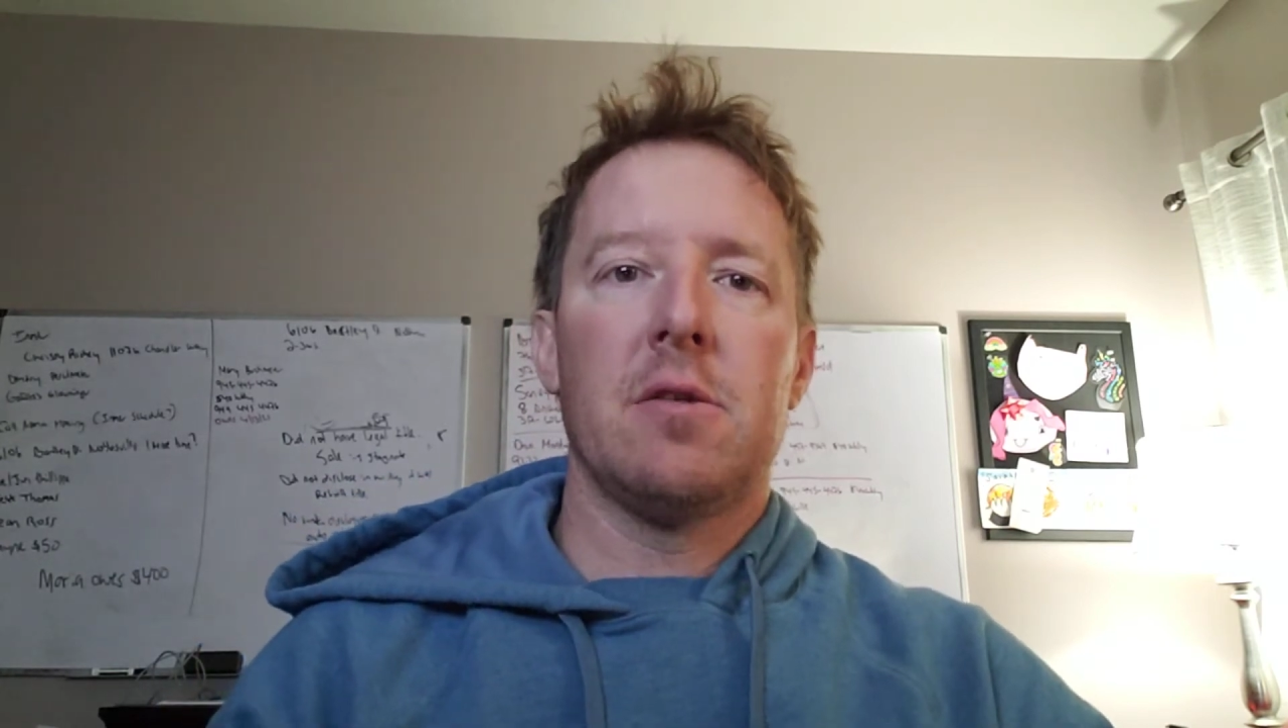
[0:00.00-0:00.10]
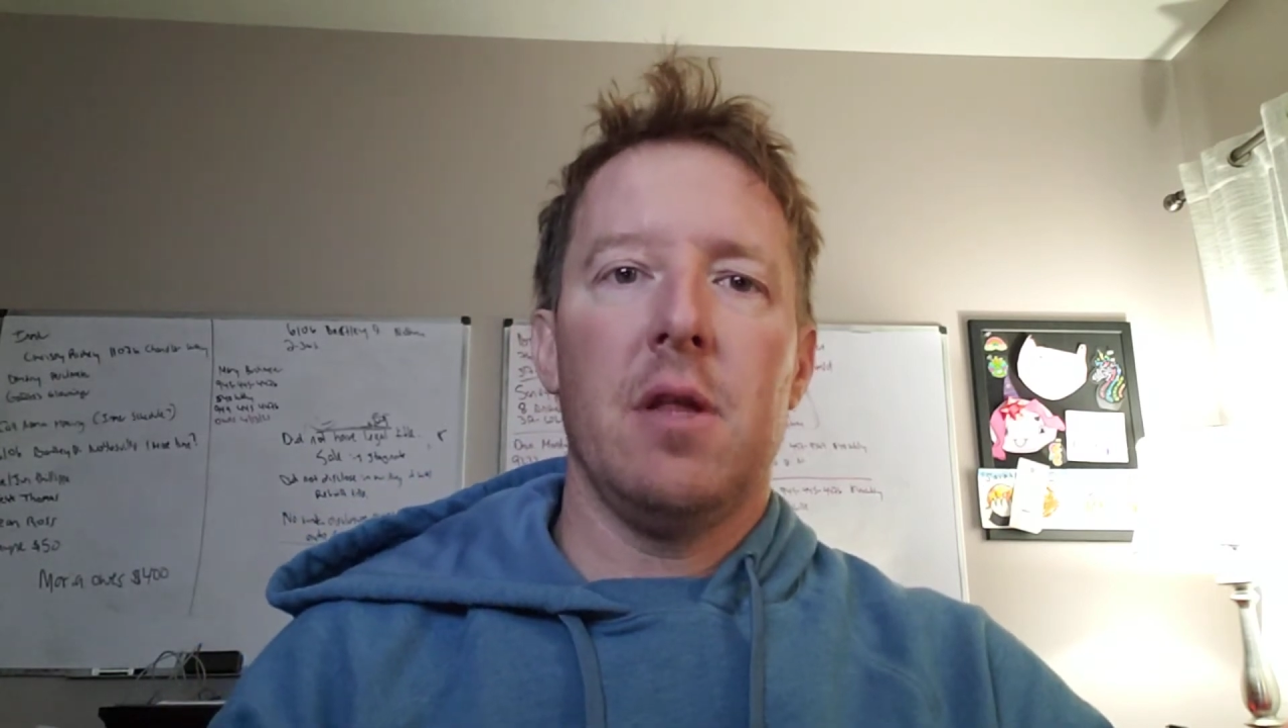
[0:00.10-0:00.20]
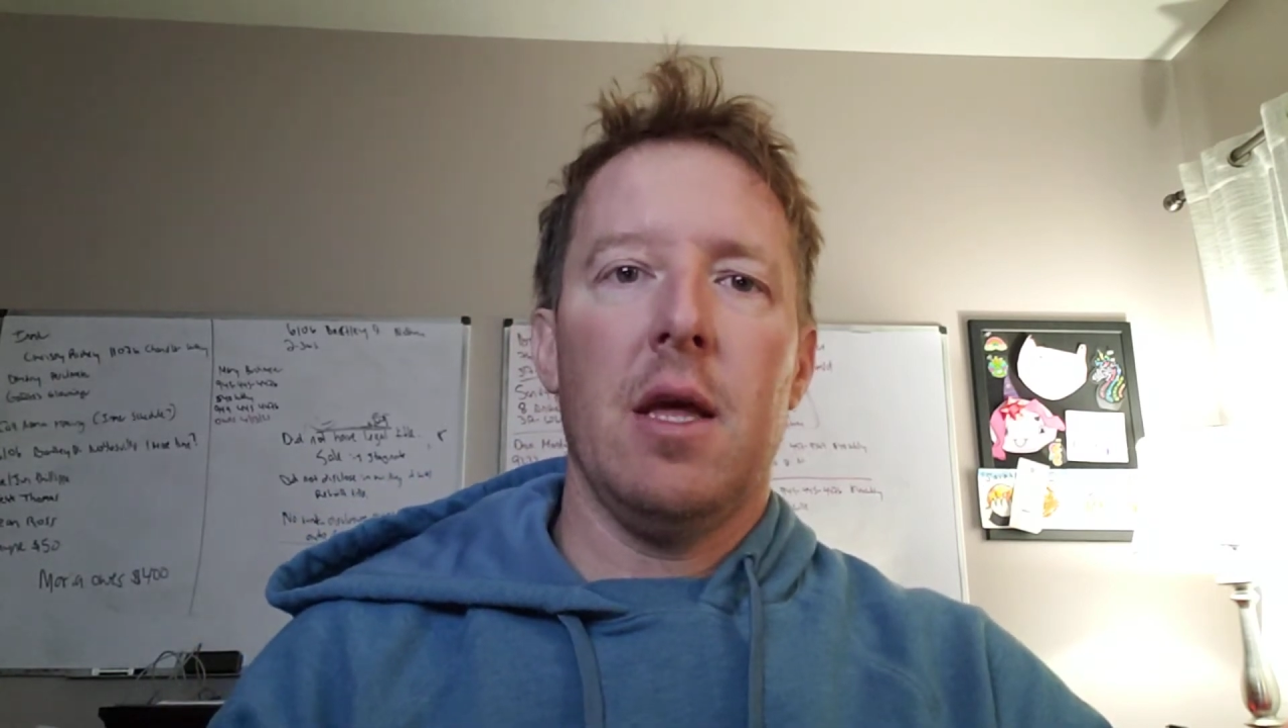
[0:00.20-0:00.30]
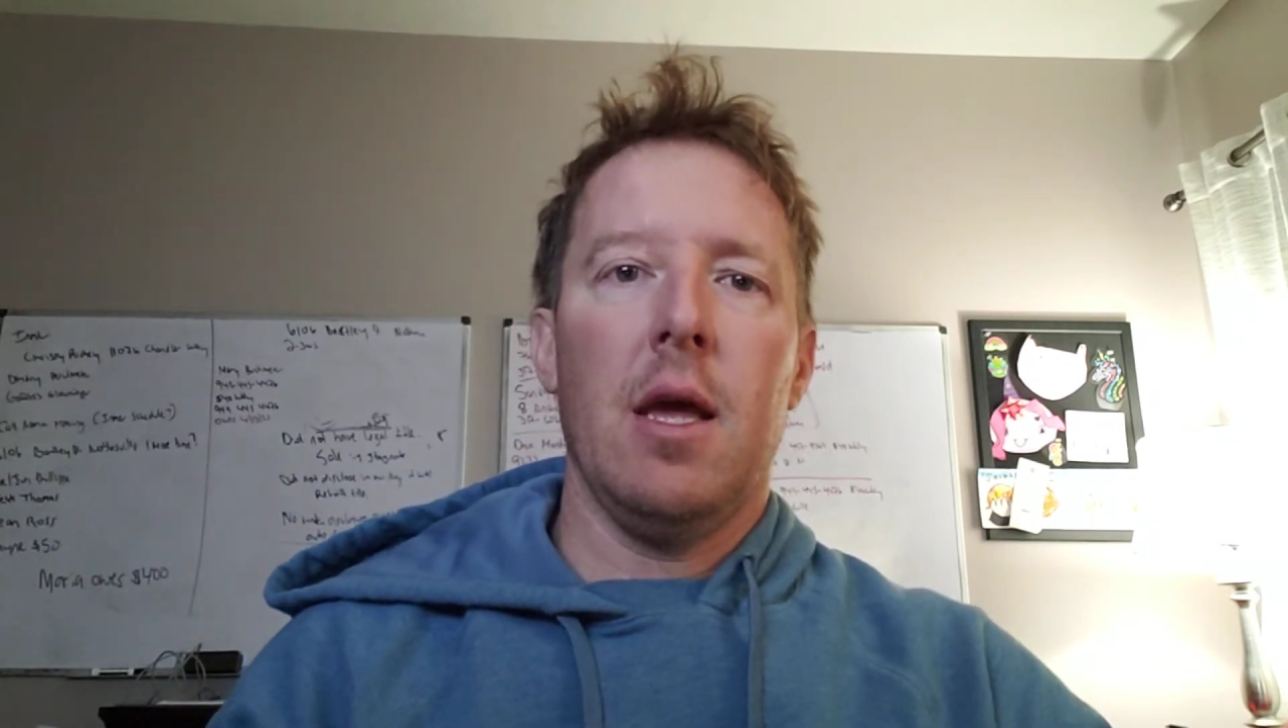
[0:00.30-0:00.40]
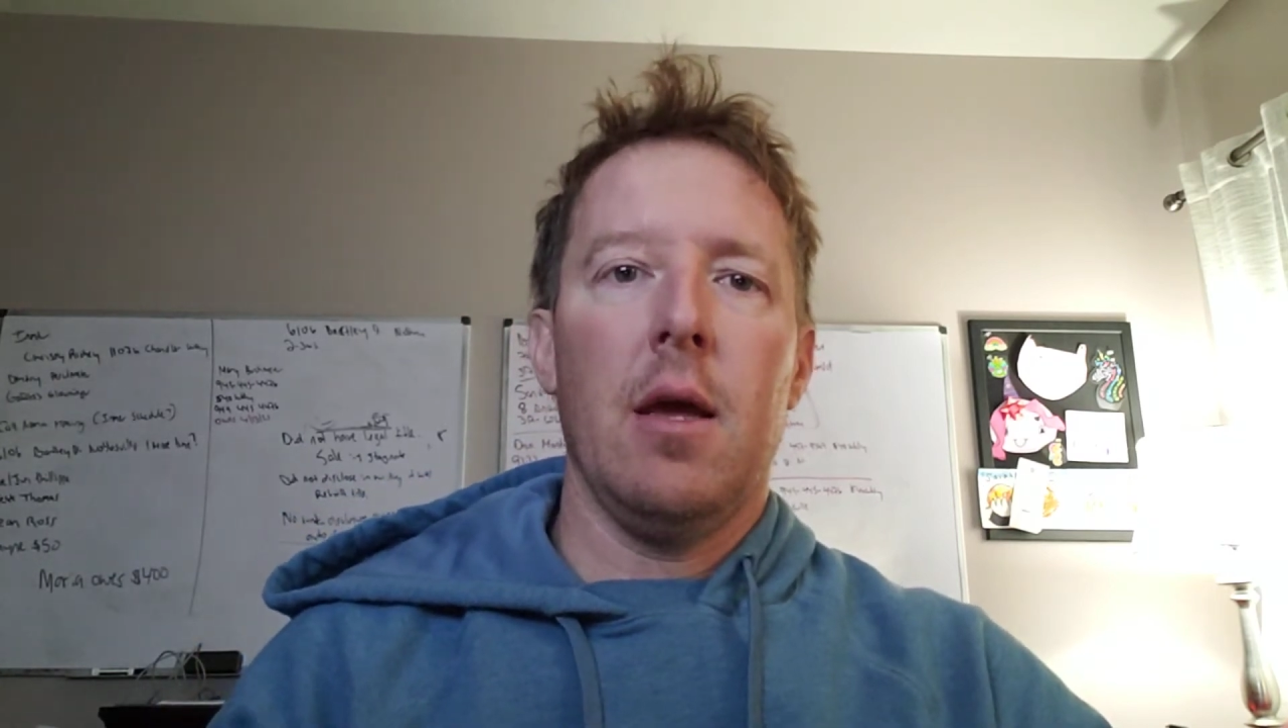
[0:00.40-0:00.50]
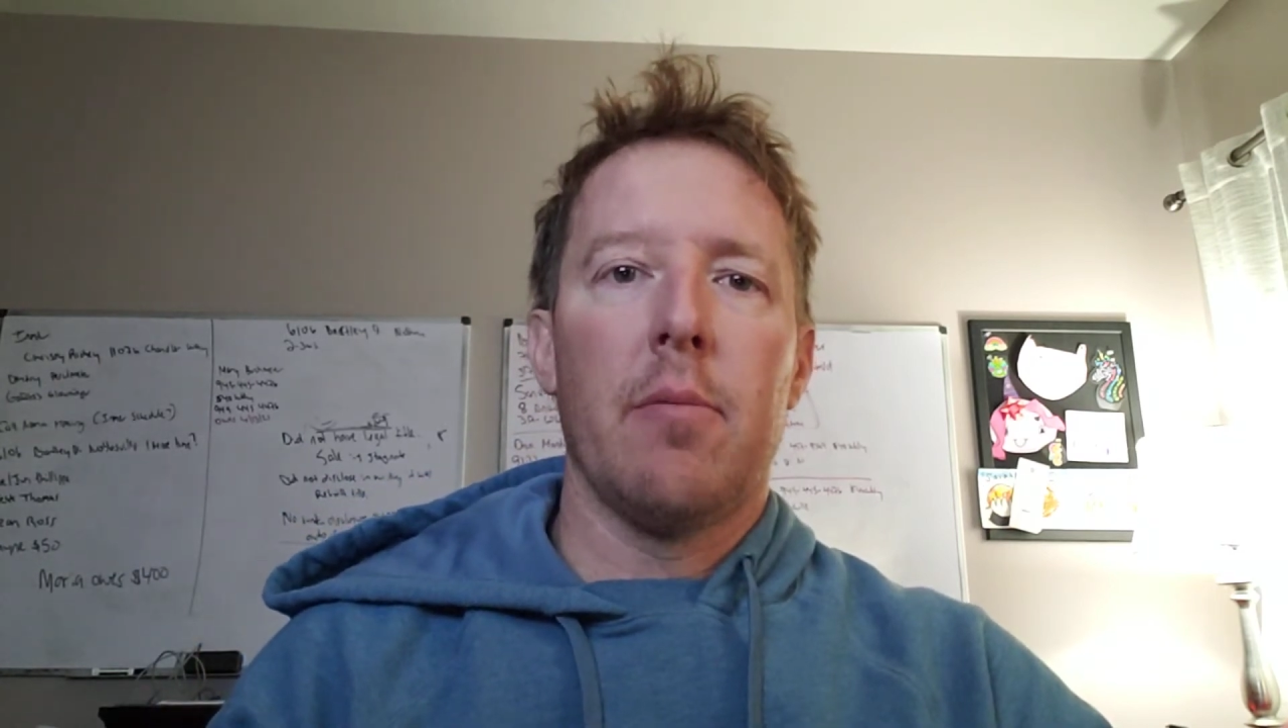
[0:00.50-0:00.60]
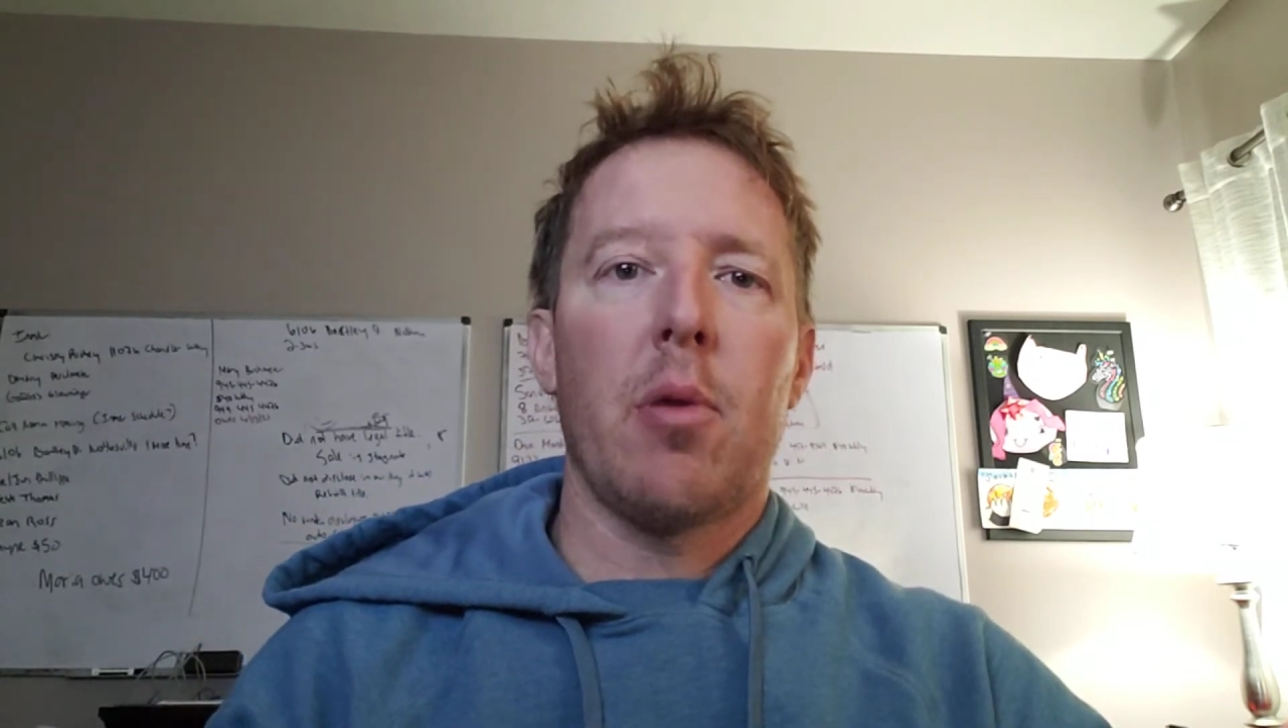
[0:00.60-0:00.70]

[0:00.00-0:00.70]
the